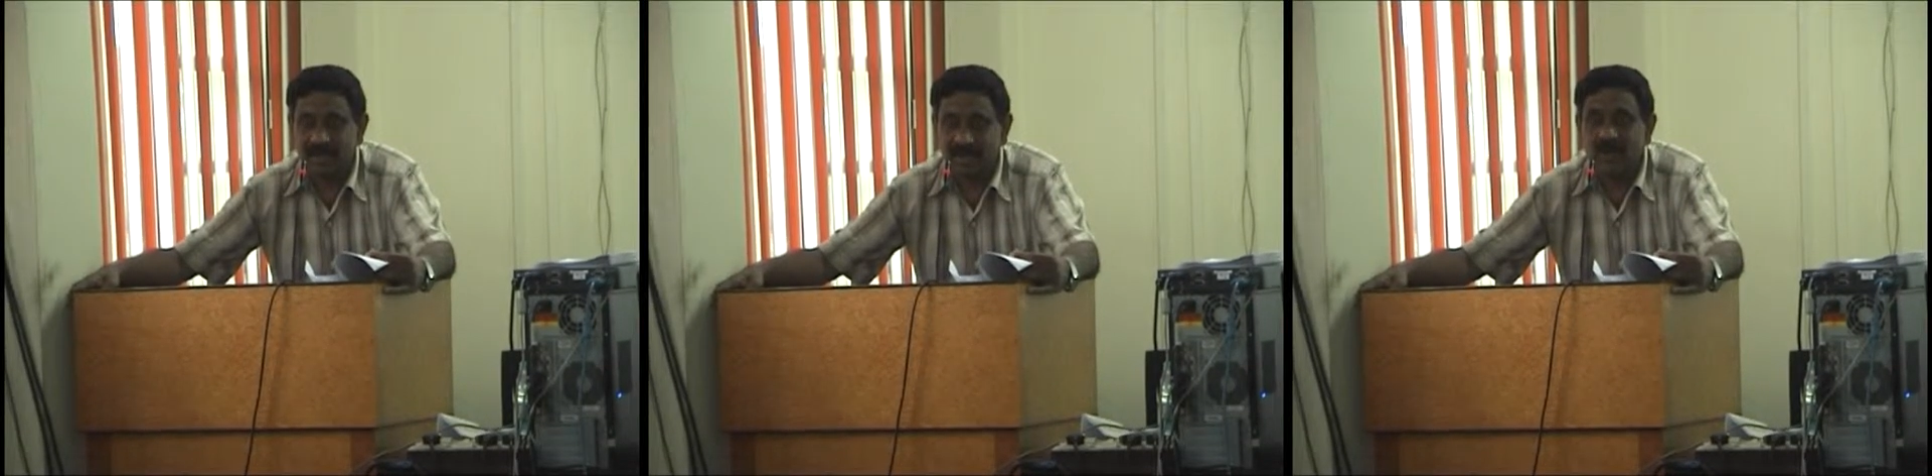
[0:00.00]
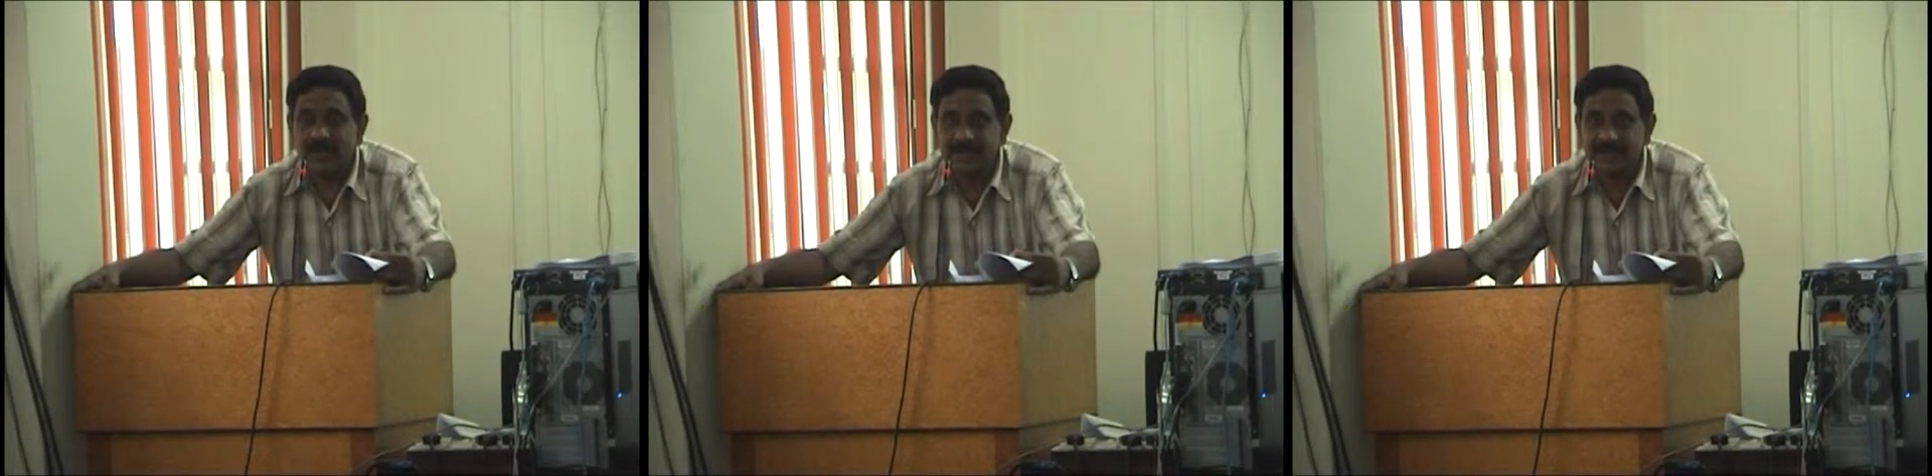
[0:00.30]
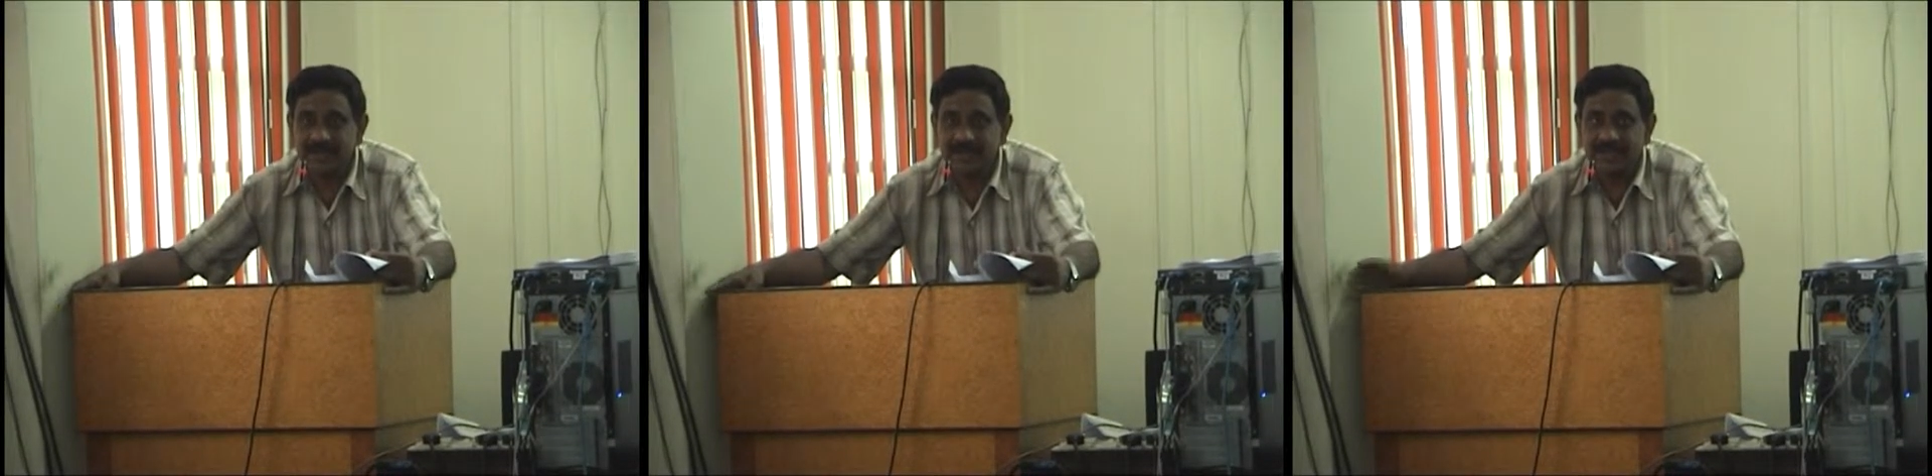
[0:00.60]
along with
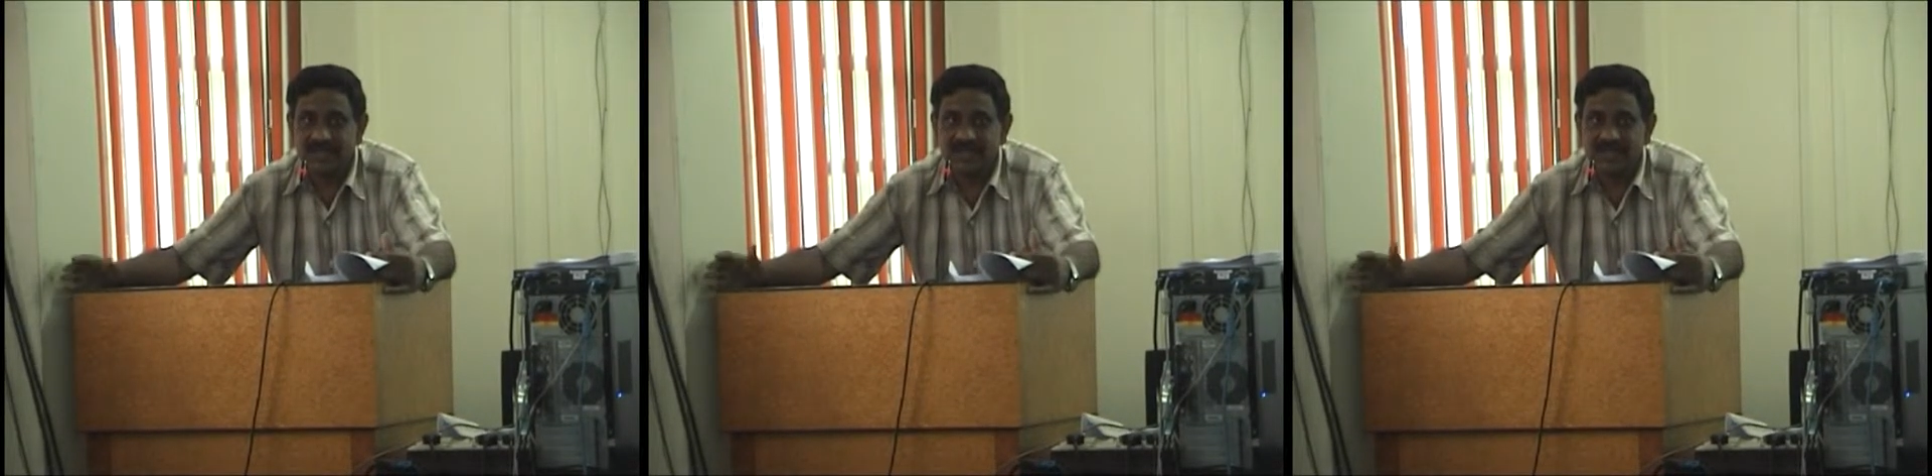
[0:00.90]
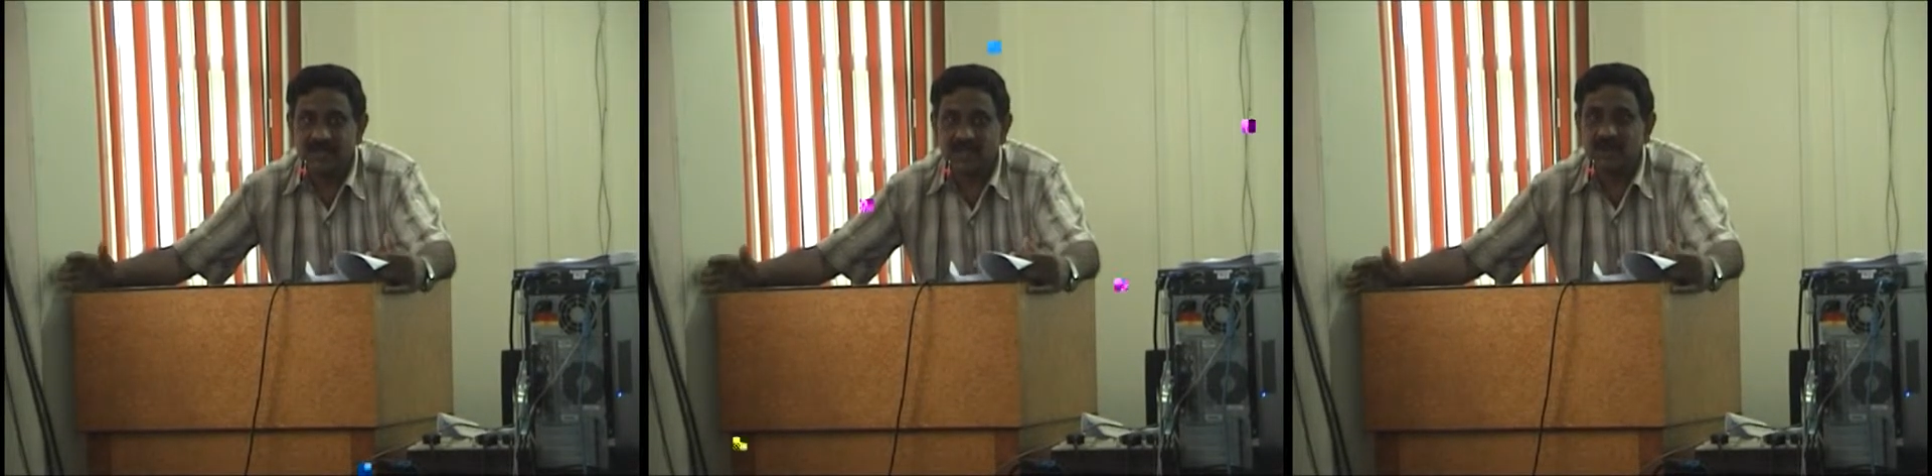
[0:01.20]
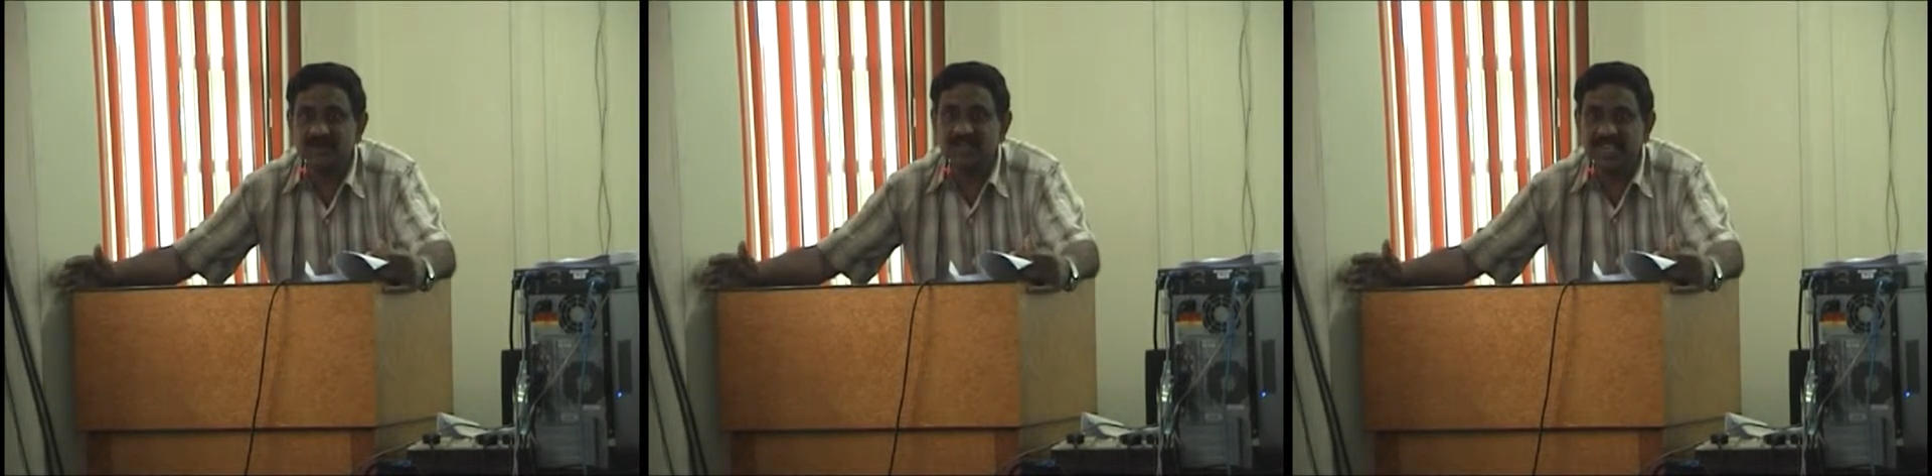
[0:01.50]
some sort
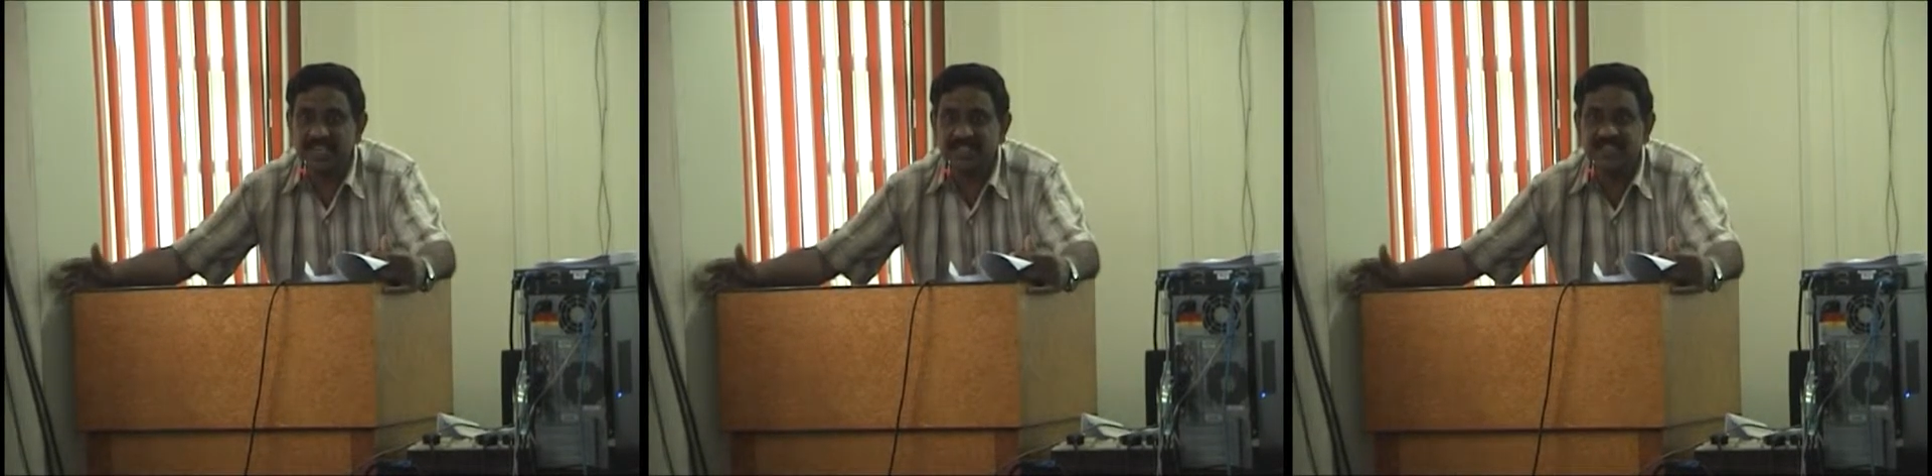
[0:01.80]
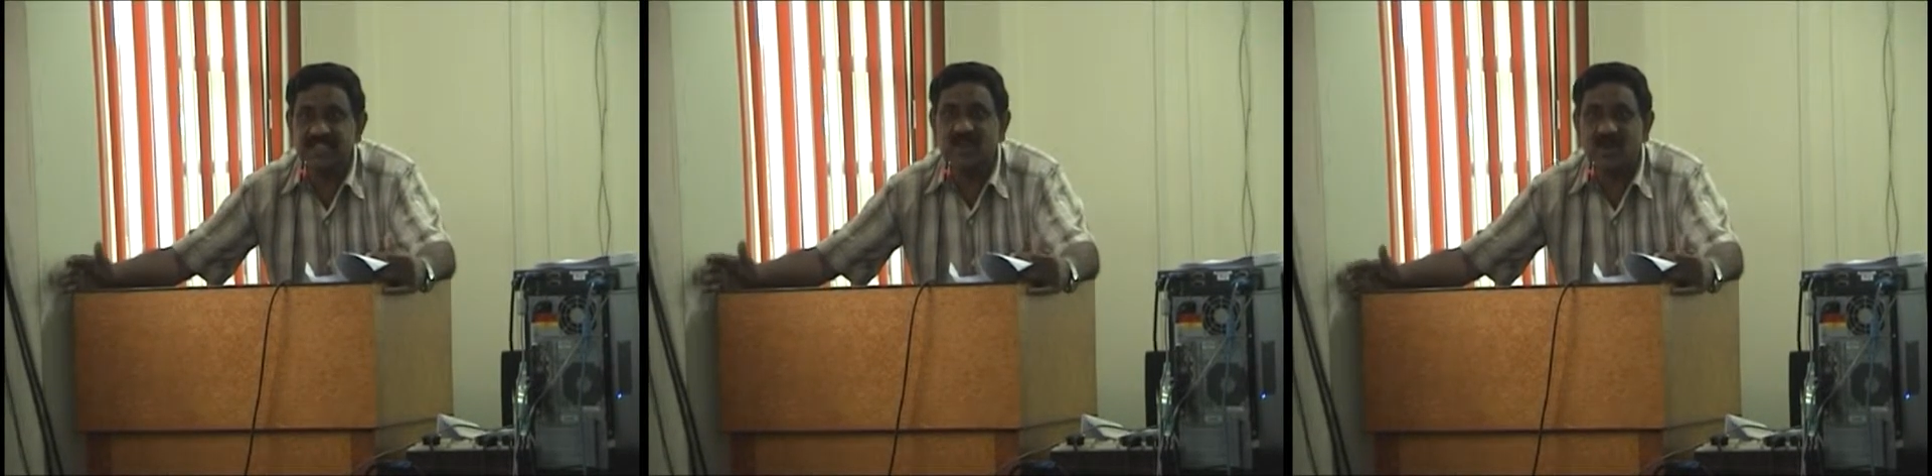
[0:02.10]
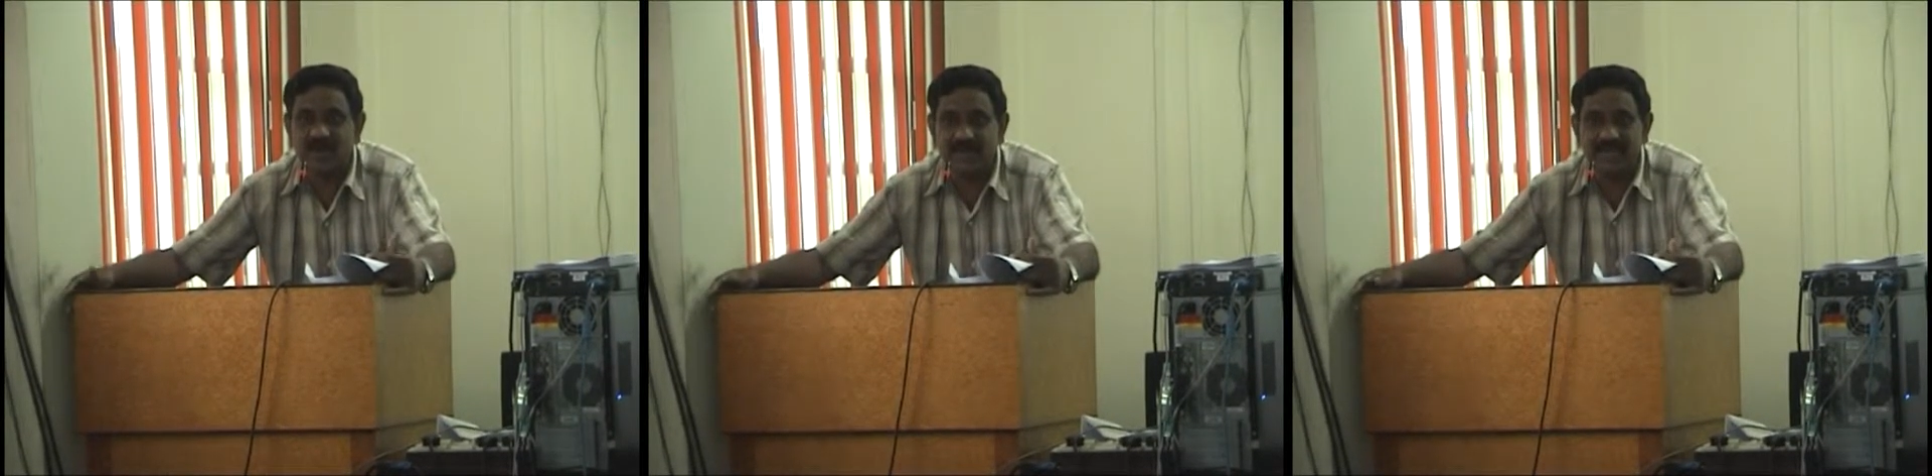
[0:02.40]
of change in
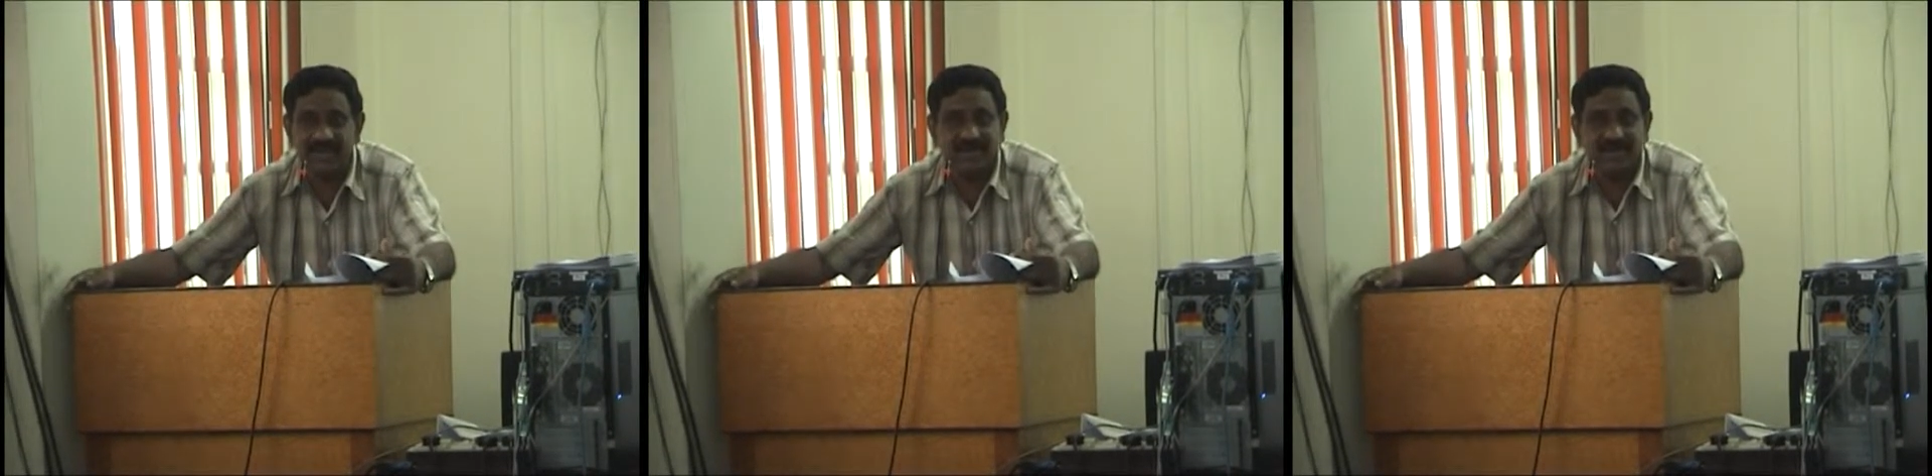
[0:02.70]
economy